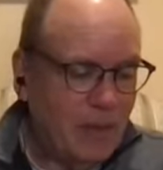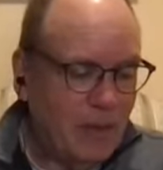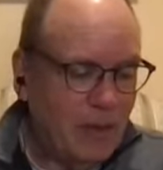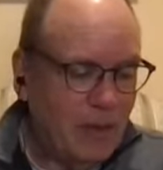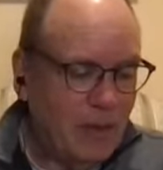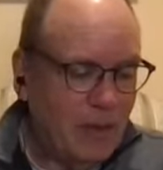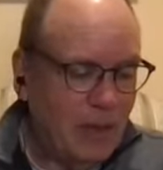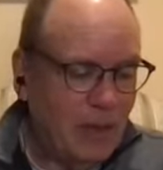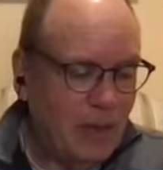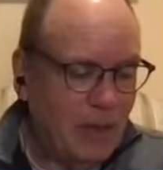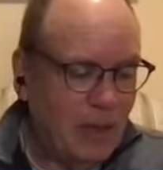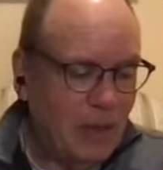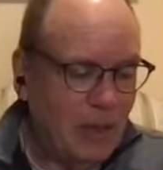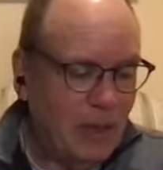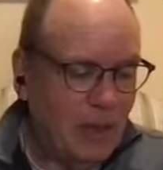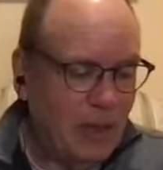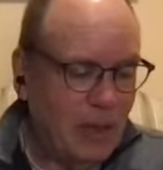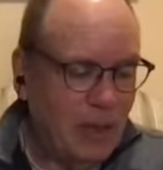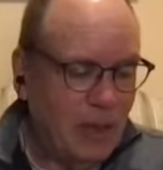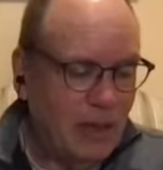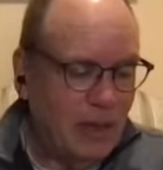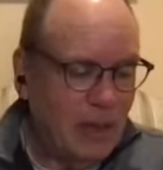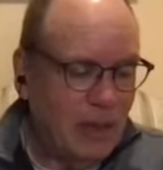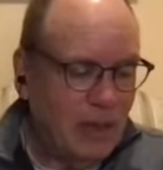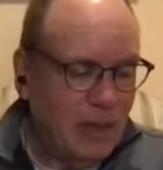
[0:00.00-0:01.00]
who
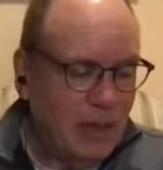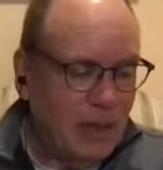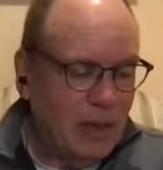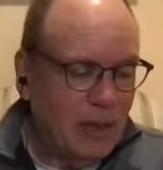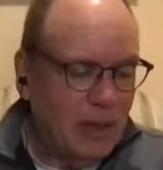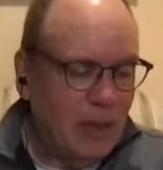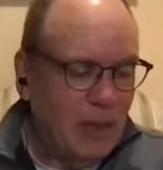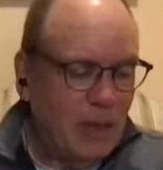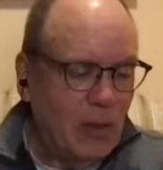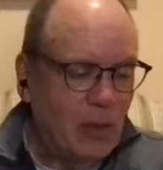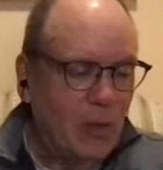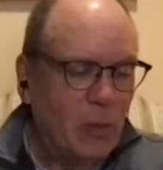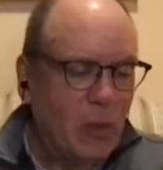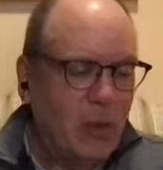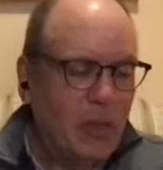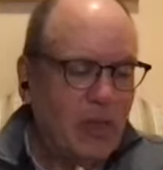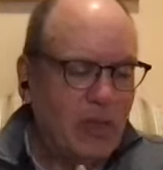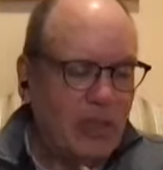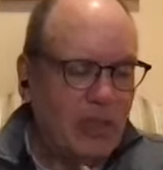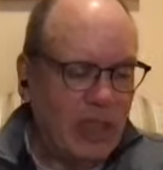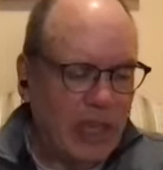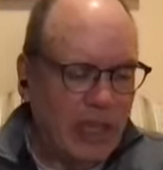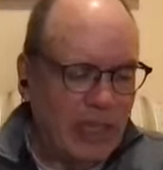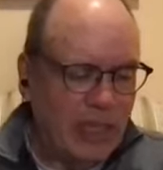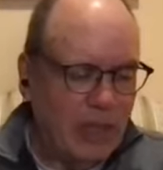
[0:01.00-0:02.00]
uh, who
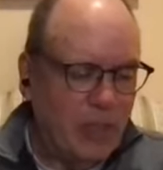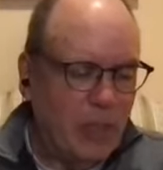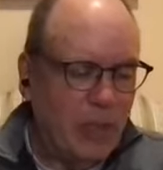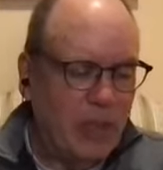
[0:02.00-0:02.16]
recited